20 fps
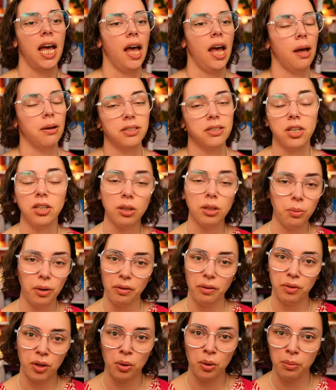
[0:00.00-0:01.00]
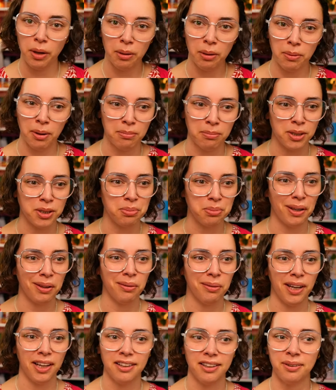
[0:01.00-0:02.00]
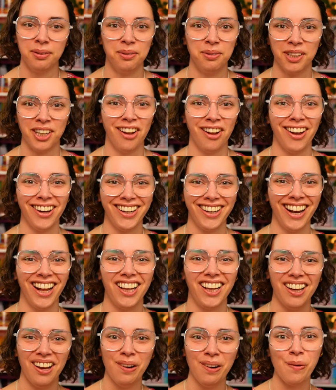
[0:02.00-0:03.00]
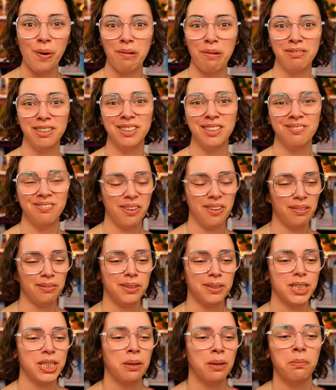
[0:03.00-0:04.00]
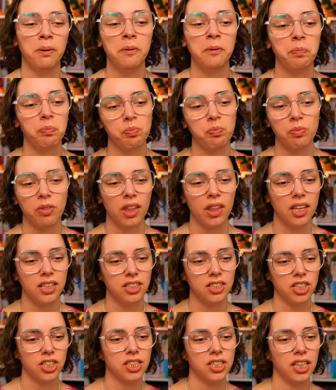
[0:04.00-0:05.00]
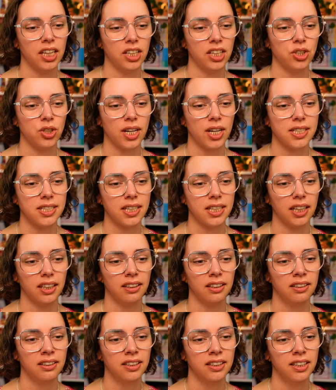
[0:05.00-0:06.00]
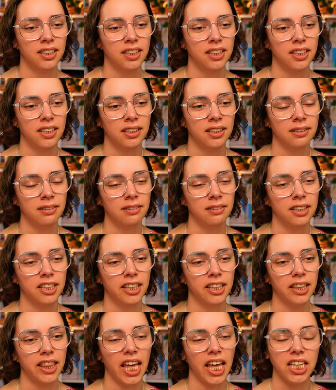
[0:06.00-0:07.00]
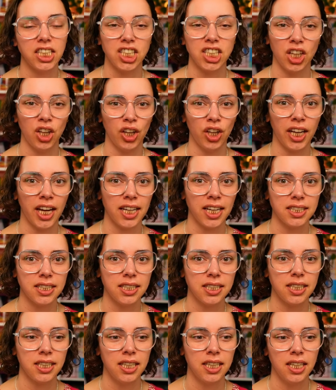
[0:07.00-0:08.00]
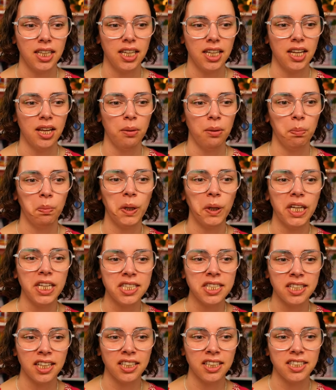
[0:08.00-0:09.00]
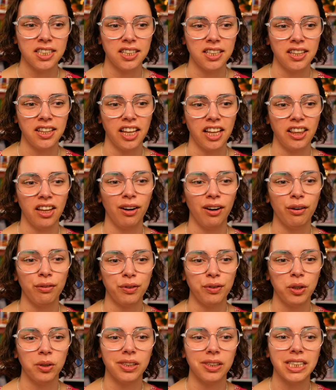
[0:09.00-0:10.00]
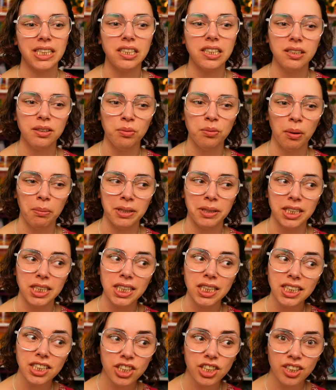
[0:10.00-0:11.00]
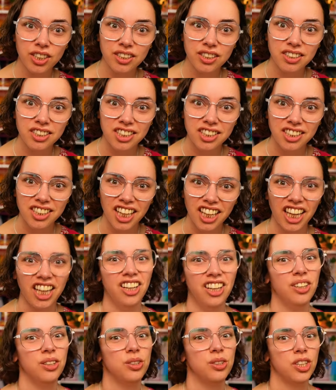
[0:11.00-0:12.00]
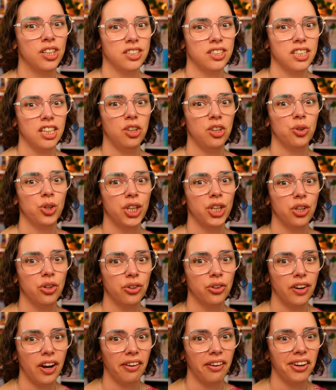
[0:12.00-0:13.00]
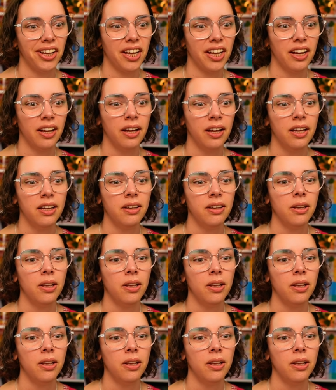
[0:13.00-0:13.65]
It's not that we have no male members, by the way. We're not like a women's membership. Just an interesting thing to look at. But is it that there are fewer women teachers in New Jersey or in your area?